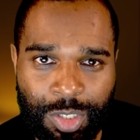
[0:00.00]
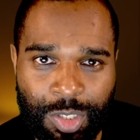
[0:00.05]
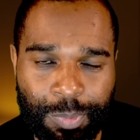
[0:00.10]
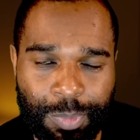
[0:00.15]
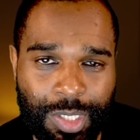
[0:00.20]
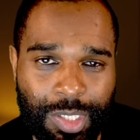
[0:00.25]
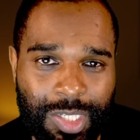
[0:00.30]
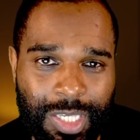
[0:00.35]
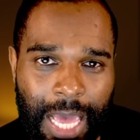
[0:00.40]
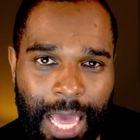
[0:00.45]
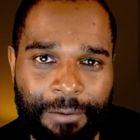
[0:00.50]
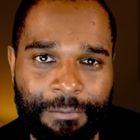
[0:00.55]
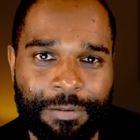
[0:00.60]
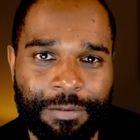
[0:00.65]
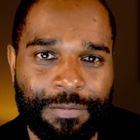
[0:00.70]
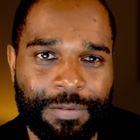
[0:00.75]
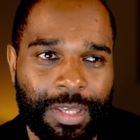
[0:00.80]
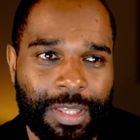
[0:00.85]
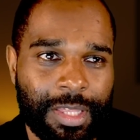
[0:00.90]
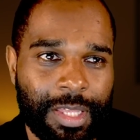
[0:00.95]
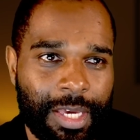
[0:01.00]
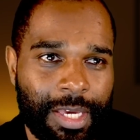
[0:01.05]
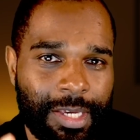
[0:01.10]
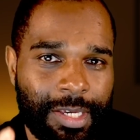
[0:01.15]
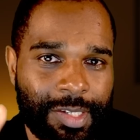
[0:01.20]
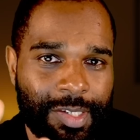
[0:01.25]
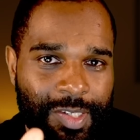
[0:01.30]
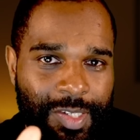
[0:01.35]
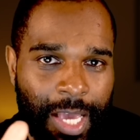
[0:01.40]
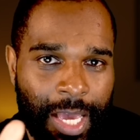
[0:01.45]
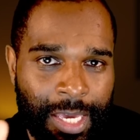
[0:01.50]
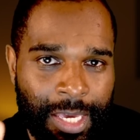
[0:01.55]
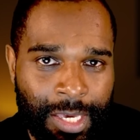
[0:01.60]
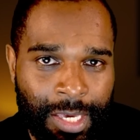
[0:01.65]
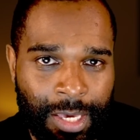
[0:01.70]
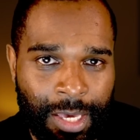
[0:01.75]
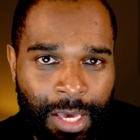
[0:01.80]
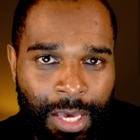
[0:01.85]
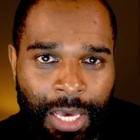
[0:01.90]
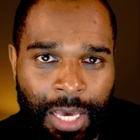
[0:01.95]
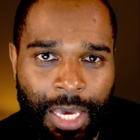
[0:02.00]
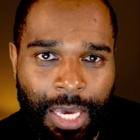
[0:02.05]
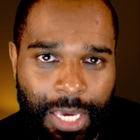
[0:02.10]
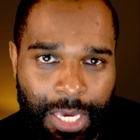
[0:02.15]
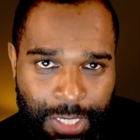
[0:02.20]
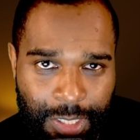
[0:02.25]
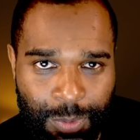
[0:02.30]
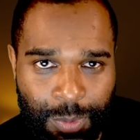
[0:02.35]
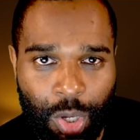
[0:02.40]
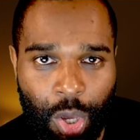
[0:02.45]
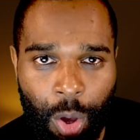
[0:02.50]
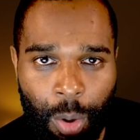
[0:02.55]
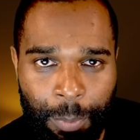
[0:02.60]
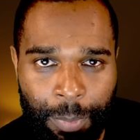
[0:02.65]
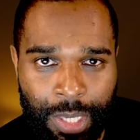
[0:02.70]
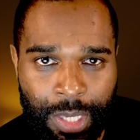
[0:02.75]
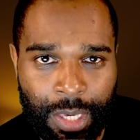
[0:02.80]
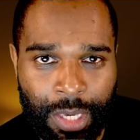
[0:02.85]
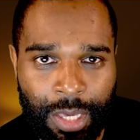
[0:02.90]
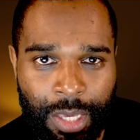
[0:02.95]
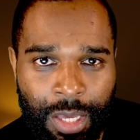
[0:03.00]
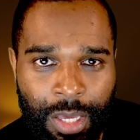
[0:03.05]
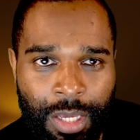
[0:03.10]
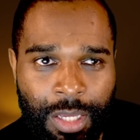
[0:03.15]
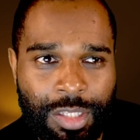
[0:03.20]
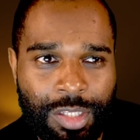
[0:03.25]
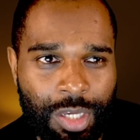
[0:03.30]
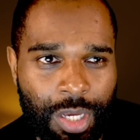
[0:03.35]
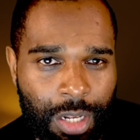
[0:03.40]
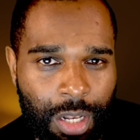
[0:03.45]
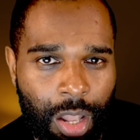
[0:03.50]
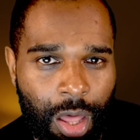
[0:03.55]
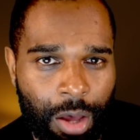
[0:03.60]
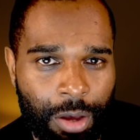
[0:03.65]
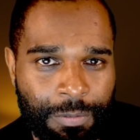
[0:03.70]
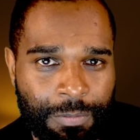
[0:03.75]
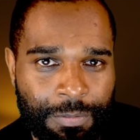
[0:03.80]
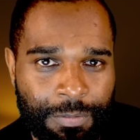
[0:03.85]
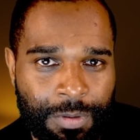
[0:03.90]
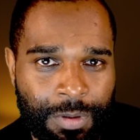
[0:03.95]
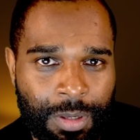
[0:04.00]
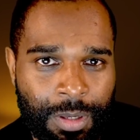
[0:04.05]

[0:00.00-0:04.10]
Because everything that he's saying is coming to life.